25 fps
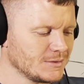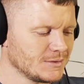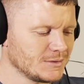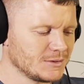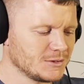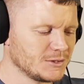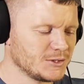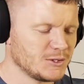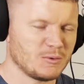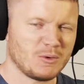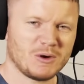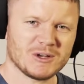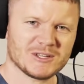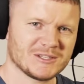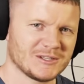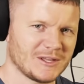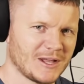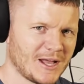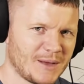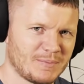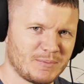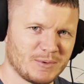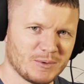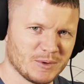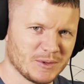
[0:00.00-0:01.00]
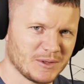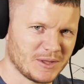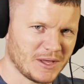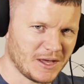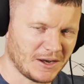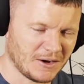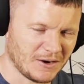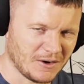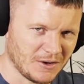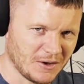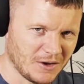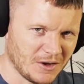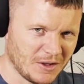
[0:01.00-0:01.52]
She wasn't happy with that
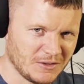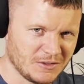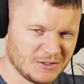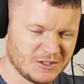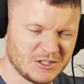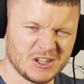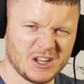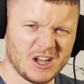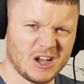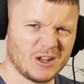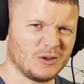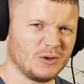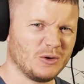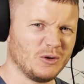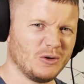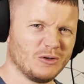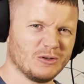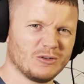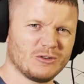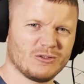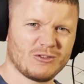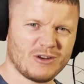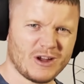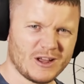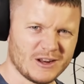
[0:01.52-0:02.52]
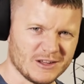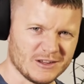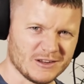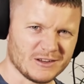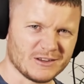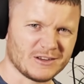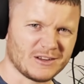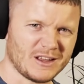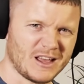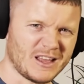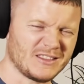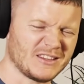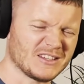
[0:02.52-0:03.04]
at all. She got no credit
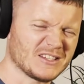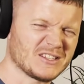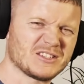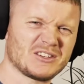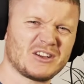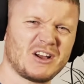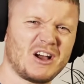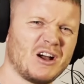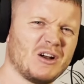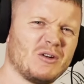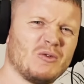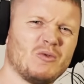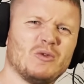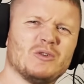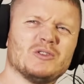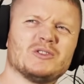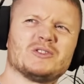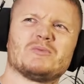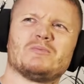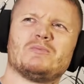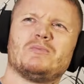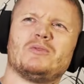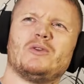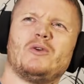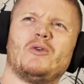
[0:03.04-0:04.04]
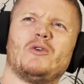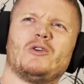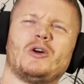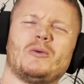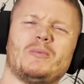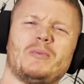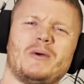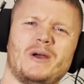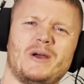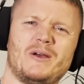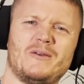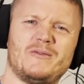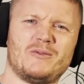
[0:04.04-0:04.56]
and the song was blowing up
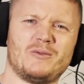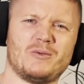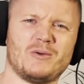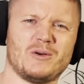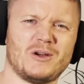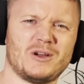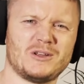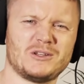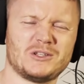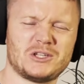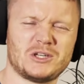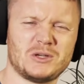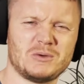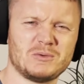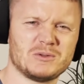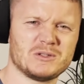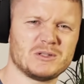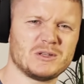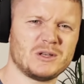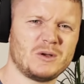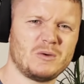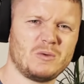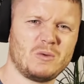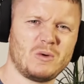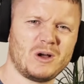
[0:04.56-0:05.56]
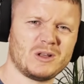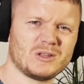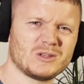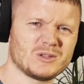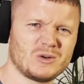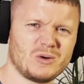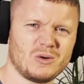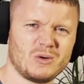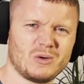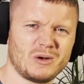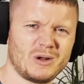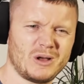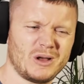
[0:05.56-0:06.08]
everywhere and she was like, what's
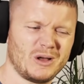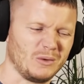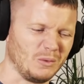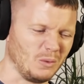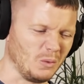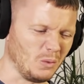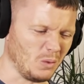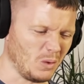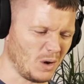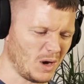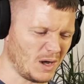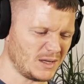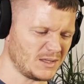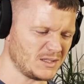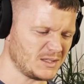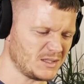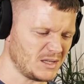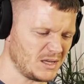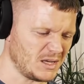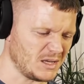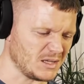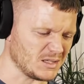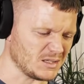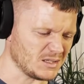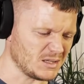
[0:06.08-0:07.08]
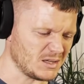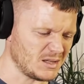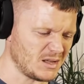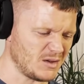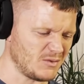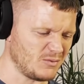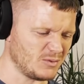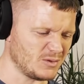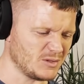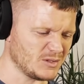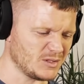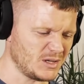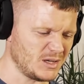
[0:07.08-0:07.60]
going on? What is this? And
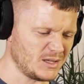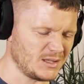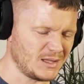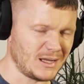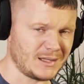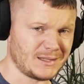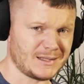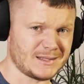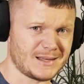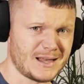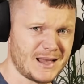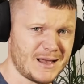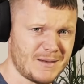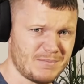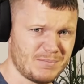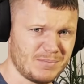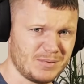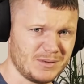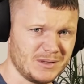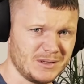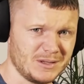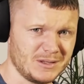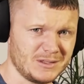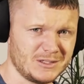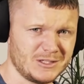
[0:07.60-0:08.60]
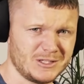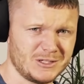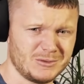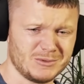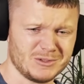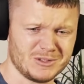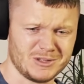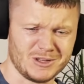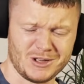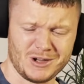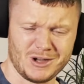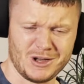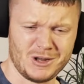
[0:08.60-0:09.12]
everyone's like, that's sampling. And she
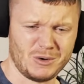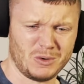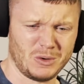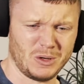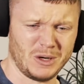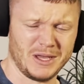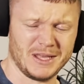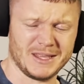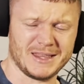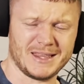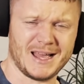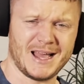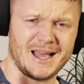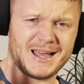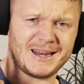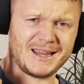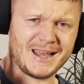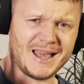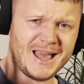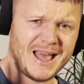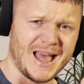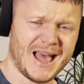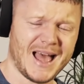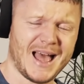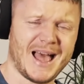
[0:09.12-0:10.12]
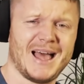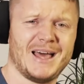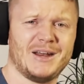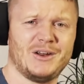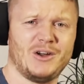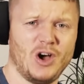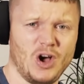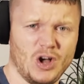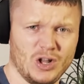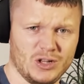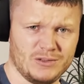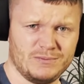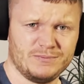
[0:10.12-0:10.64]
was like, I don't like that at
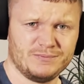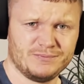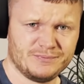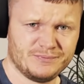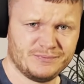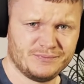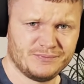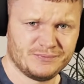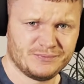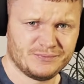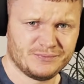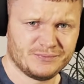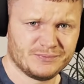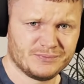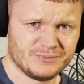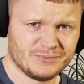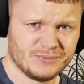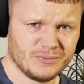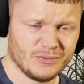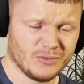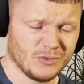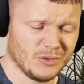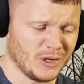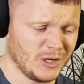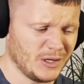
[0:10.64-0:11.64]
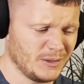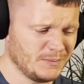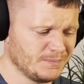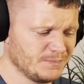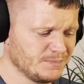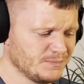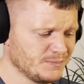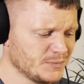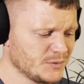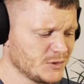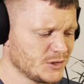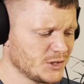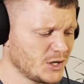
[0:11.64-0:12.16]
all. Right?
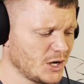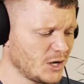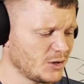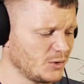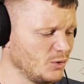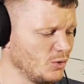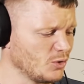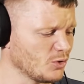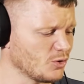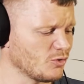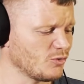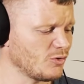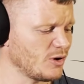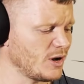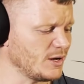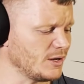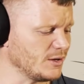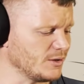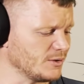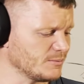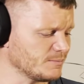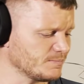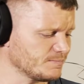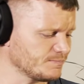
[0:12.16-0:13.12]
She got no credit.